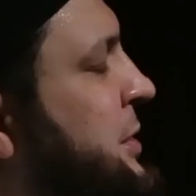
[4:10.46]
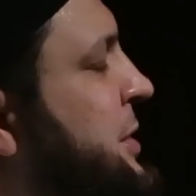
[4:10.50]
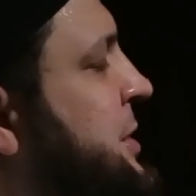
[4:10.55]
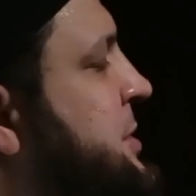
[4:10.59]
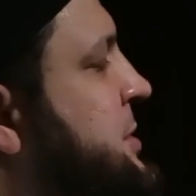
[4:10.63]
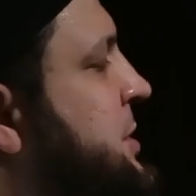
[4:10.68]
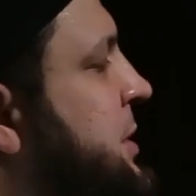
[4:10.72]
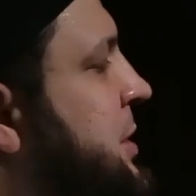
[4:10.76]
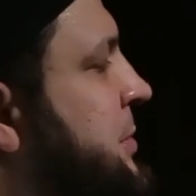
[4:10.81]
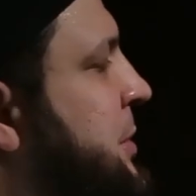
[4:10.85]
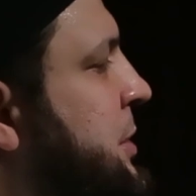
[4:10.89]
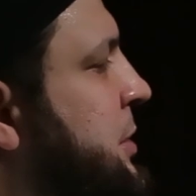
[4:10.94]
in
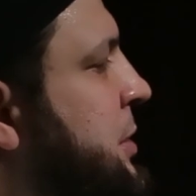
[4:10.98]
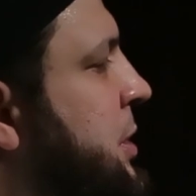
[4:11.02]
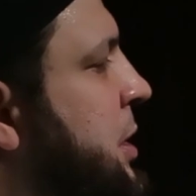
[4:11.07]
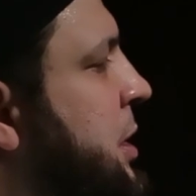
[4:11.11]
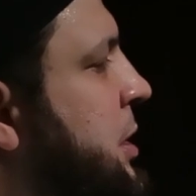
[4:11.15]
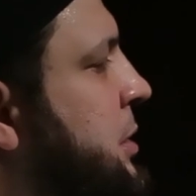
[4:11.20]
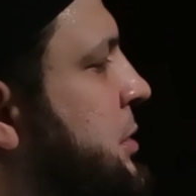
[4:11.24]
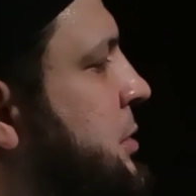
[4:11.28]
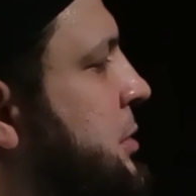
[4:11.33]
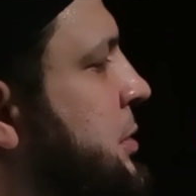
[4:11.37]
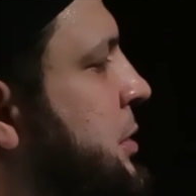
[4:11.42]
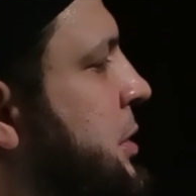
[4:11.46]
this
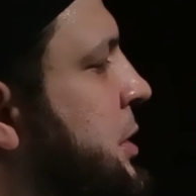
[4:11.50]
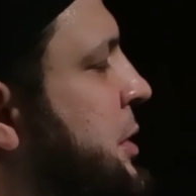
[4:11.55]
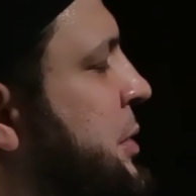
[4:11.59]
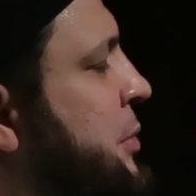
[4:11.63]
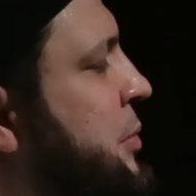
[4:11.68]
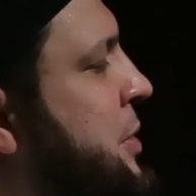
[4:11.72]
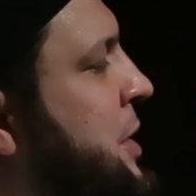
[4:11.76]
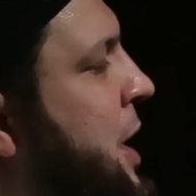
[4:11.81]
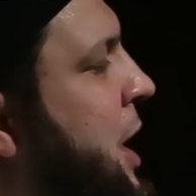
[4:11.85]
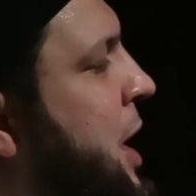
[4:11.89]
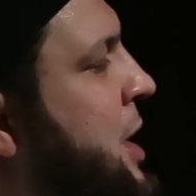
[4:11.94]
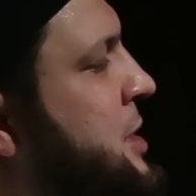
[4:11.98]
Ramadan,
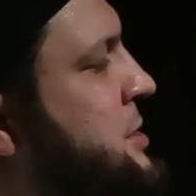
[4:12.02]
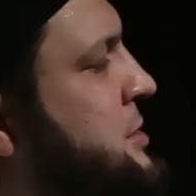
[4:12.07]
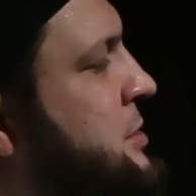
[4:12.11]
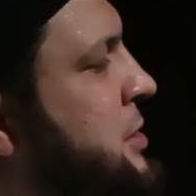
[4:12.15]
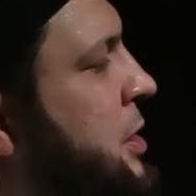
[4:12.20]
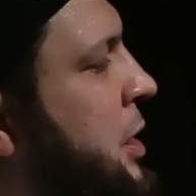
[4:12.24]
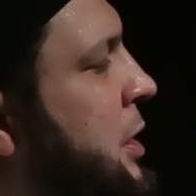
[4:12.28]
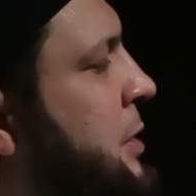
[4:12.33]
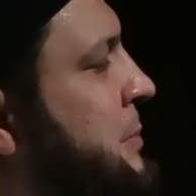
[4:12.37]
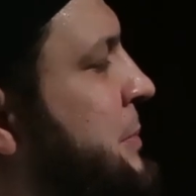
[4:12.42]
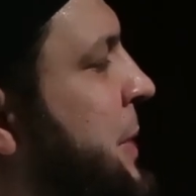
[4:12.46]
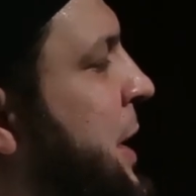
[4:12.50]
we
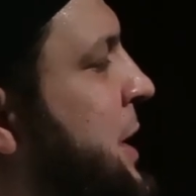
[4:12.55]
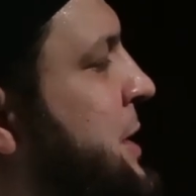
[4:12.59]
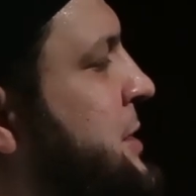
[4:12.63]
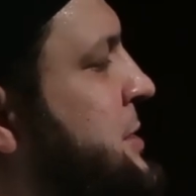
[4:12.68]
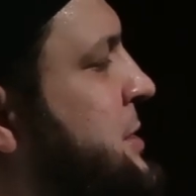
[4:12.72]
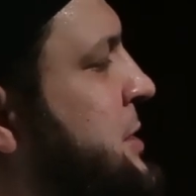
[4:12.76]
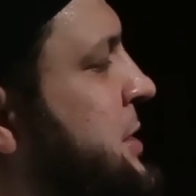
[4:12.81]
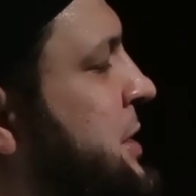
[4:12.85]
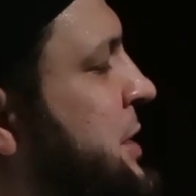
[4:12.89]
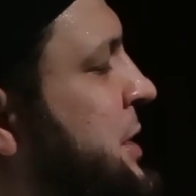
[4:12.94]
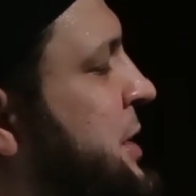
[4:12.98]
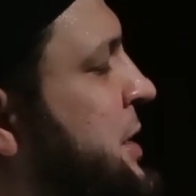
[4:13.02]
ask
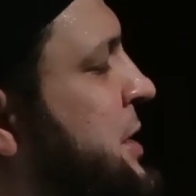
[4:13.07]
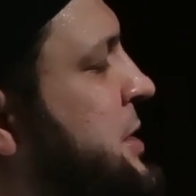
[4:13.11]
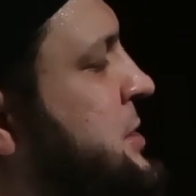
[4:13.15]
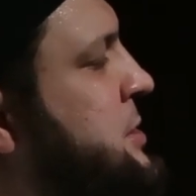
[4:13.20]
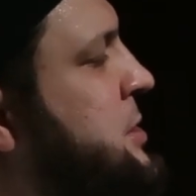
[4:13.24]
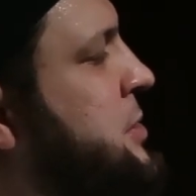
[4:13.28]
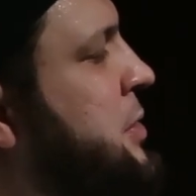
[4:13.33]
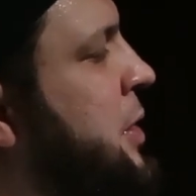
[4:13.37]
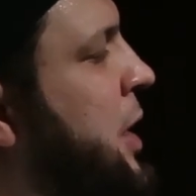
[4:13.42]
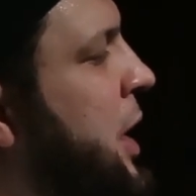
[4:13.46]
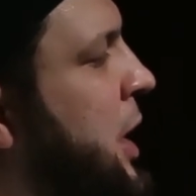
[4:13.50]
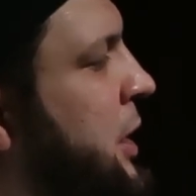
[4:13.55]
Almighty
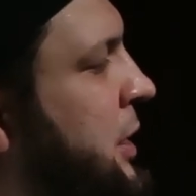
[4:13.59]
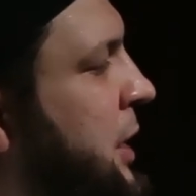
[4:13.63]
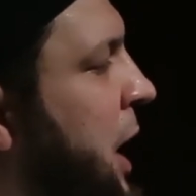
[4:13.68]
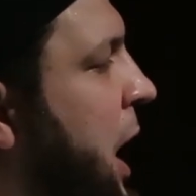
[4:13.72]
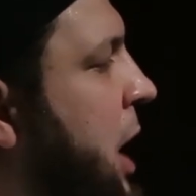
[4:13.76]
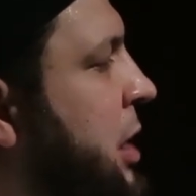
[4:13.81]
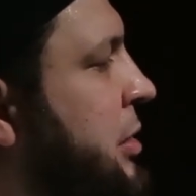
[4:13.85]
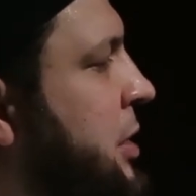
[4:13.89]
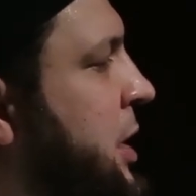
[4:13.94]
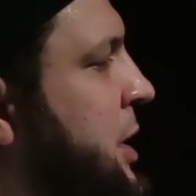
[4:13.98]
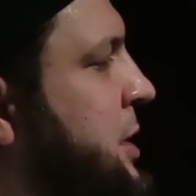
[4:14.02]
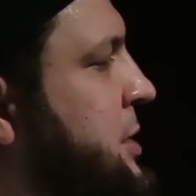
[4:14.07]
to
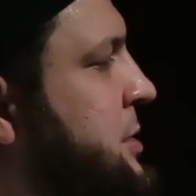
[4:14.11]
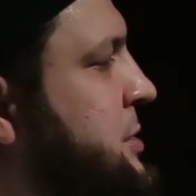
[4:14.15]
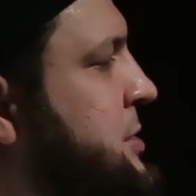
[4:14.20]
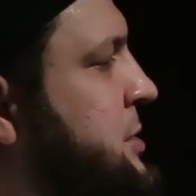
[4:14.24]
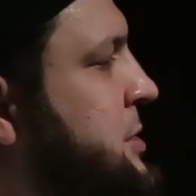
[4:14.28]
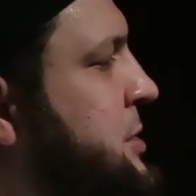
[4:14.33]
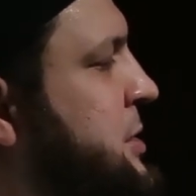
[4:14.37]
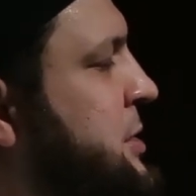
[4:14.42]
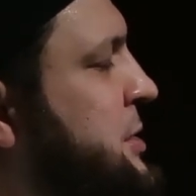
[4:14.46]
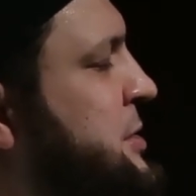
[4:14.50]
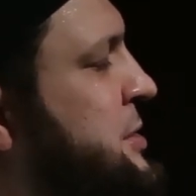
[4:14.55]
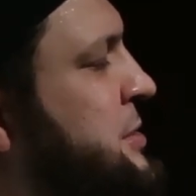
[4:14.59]
allow
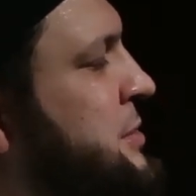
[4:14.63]
us